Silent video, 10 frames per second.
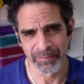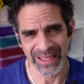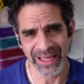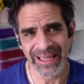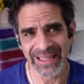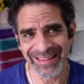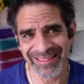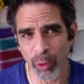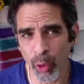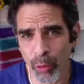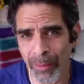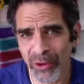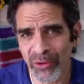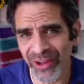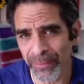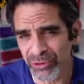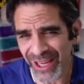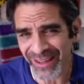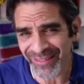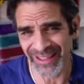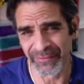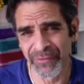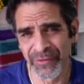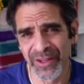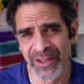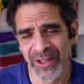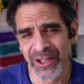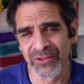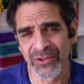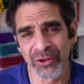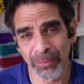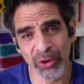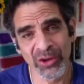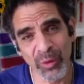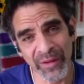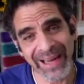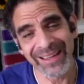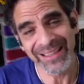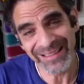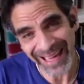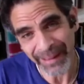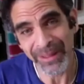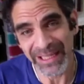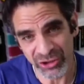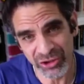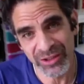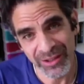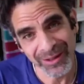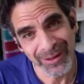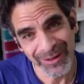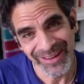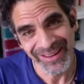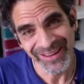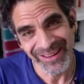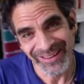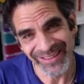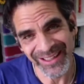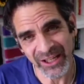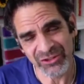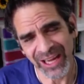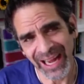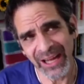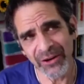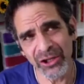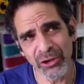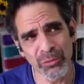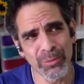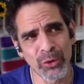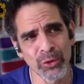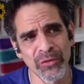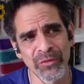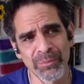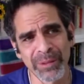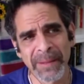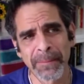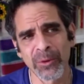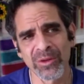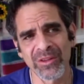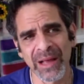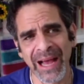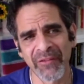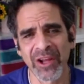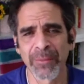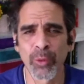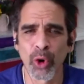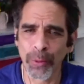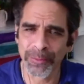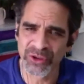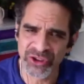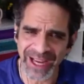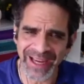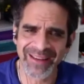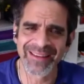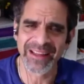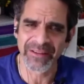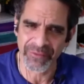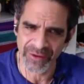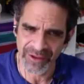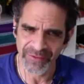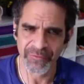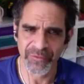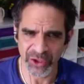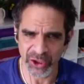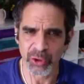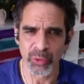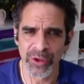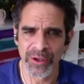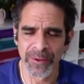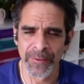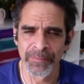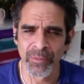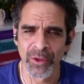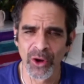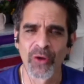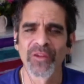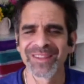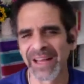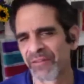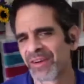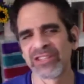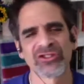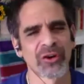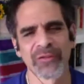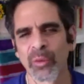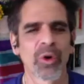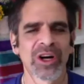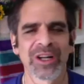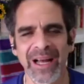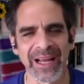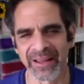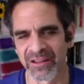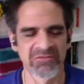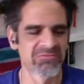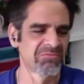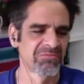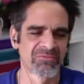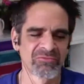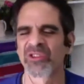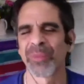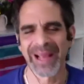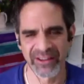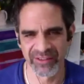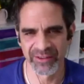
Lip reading: It's almost subjective to the point where that can damage the culture. How do you move people to having a more objective view of the definition of a word like respect?